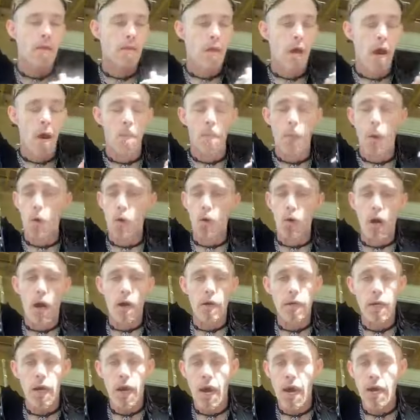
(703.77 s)
uh,
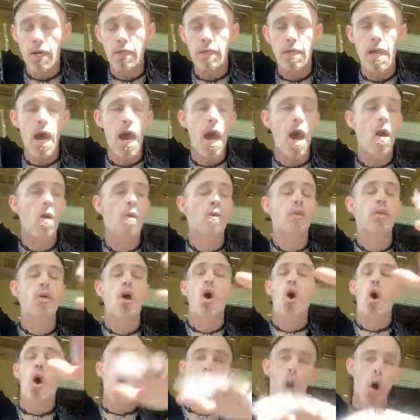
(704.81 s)
Beauregard Keyes house,
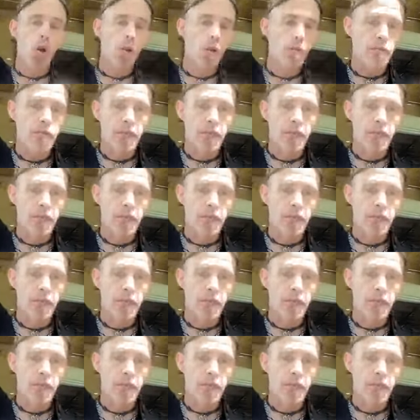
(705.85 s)
all